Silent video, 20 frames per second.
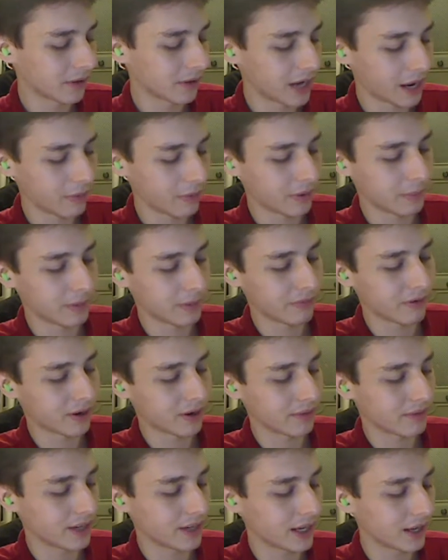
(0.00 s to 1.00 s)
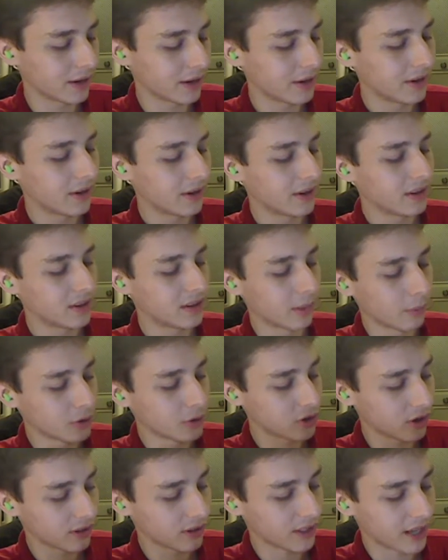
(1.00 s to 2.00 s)
I would have preferred if he had double
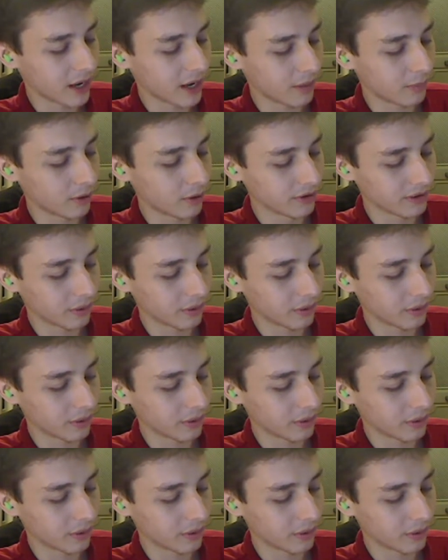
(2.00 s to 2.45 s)
jointed elbows.